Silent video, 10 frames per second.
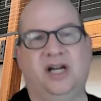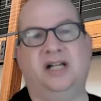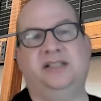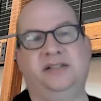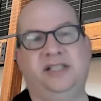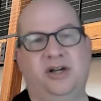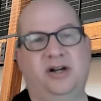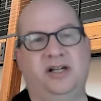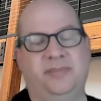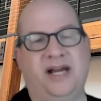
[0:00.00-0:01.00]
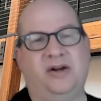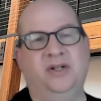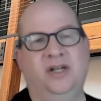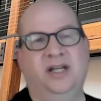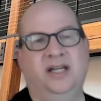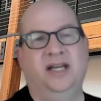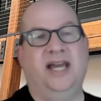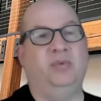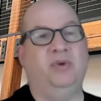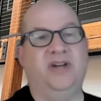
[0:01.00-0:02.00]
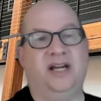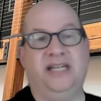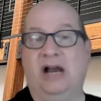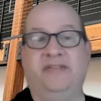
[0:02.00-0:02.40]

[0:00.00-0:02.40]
You're constantly talking about, hey, we've got it.